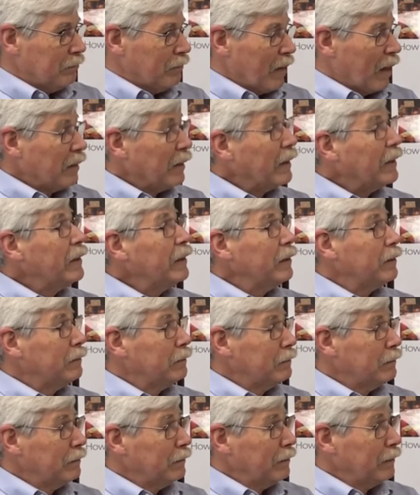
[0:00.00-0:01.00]
They did.
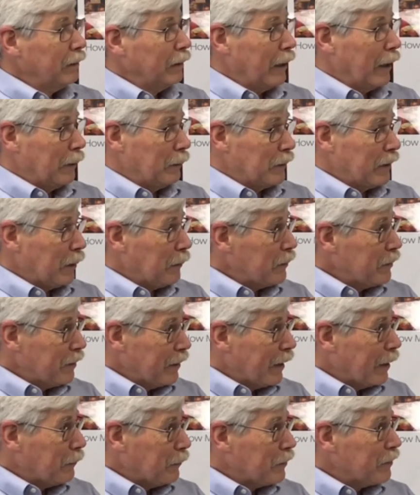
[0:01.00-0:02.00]
And they would,
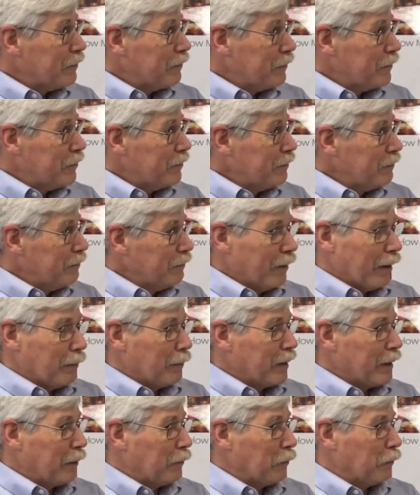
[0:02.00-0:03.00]

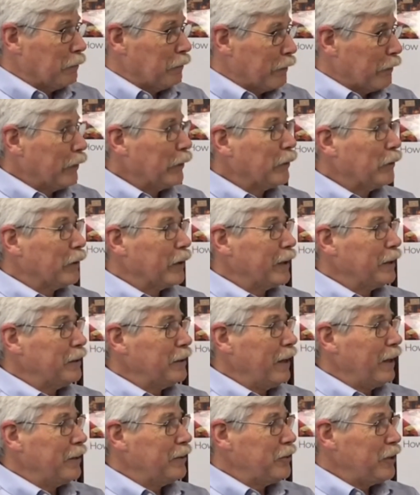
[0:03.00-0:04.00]
they were very good
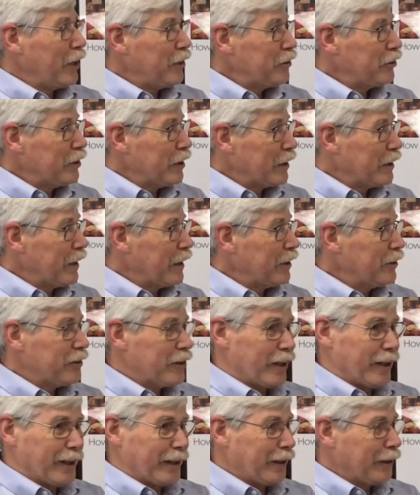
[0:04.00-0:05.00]
at testing things,
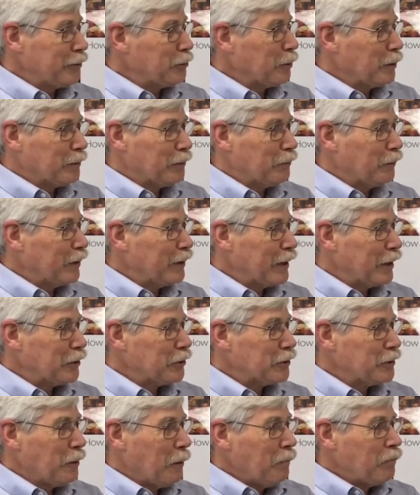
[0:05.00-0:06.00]
telling us when
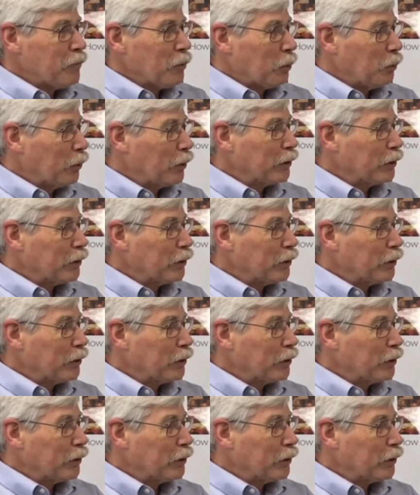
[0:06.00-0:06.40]
things weren't